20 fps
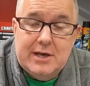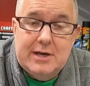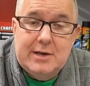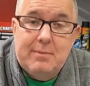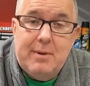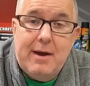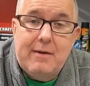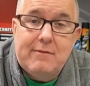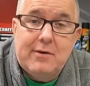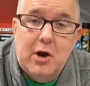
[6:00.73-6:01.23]
I end up
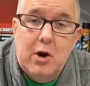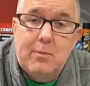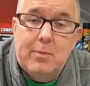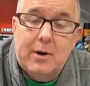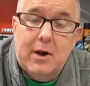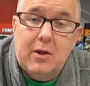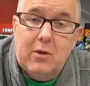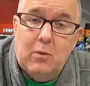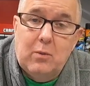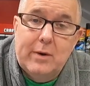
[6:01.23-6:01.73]
having to open
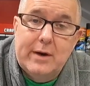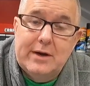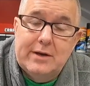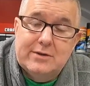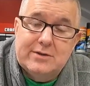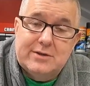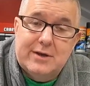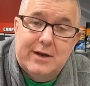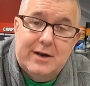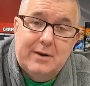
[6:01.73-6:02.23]
all the
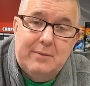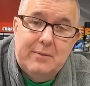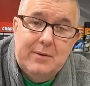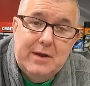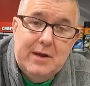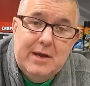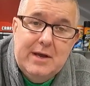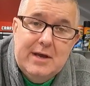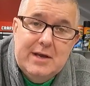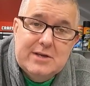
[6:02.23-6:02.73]
windows so I don't
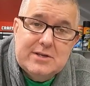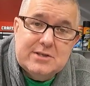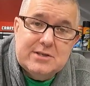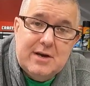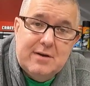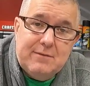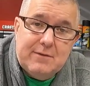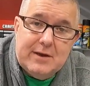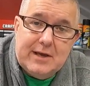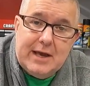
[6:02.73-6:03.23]

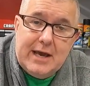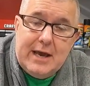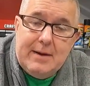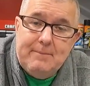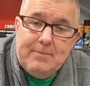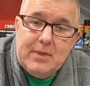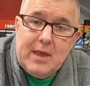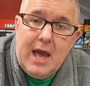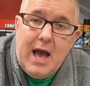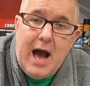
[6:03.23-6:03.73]
suffocate.
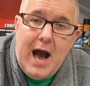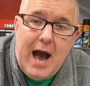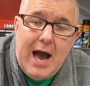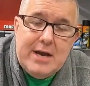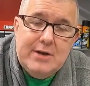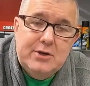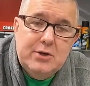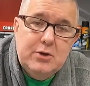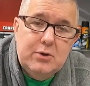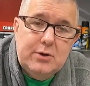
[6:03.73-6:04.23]
I
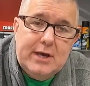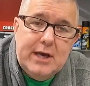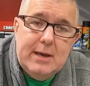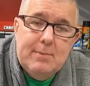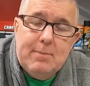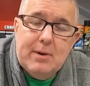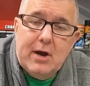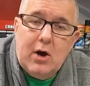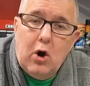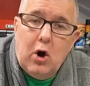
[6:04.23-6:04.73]
do
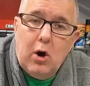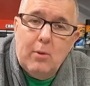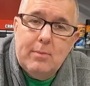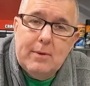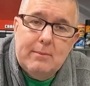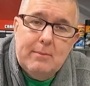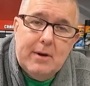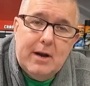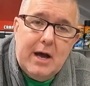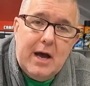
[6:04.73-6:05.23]
keep a
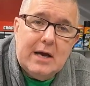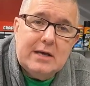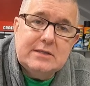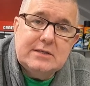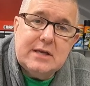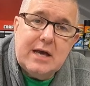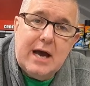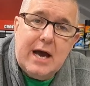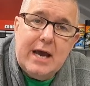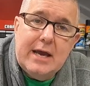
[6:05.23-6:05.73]
carbon
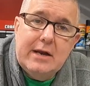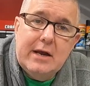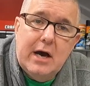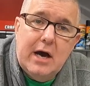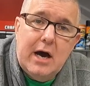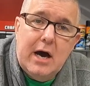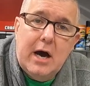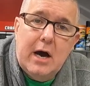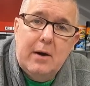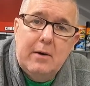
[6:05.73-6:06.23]
monoxide
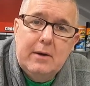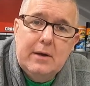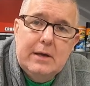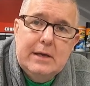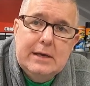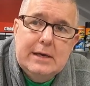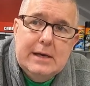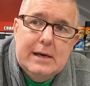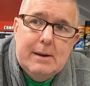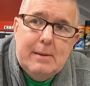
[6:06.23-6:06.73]

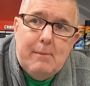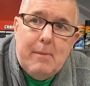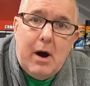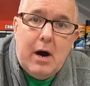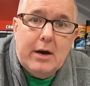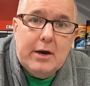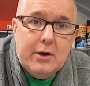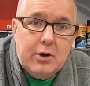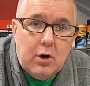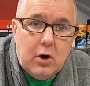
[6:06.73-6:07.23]

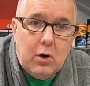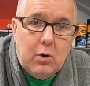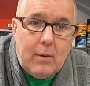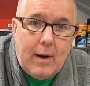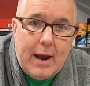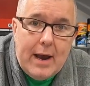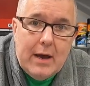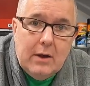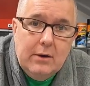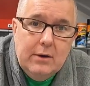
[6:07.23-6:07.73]
monitor
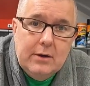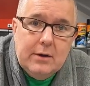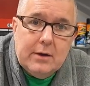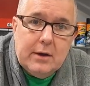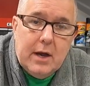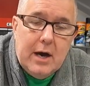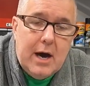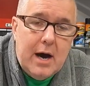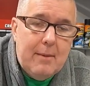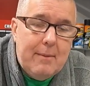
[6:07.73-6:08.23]
around,
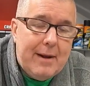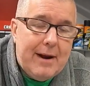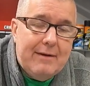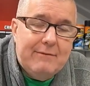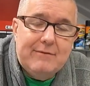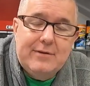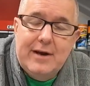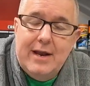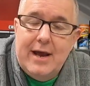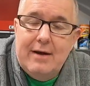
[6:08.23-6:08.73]
and
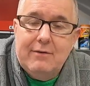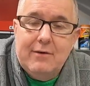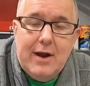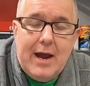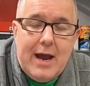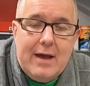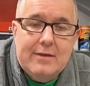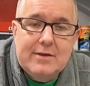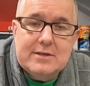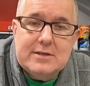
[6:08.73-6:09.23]
I've never
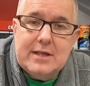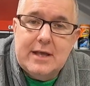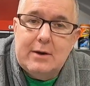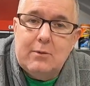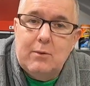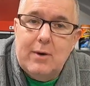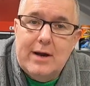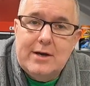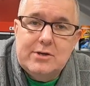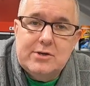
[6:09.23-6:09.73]
had this thing
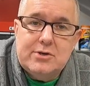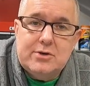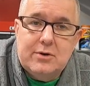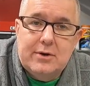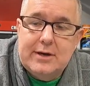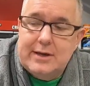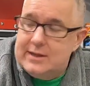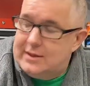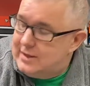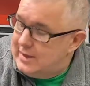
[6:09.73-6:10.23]
register
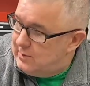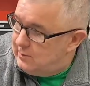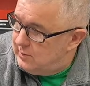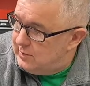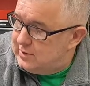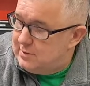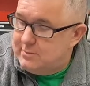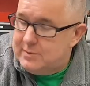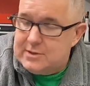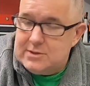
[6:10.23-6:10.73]
anything
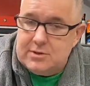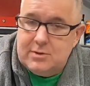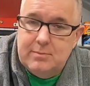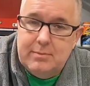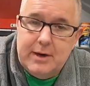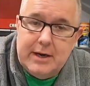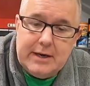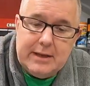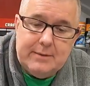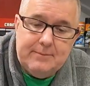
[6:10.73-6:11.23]
with the Mr.
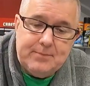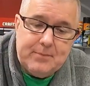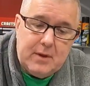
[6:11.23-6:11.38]
Buddy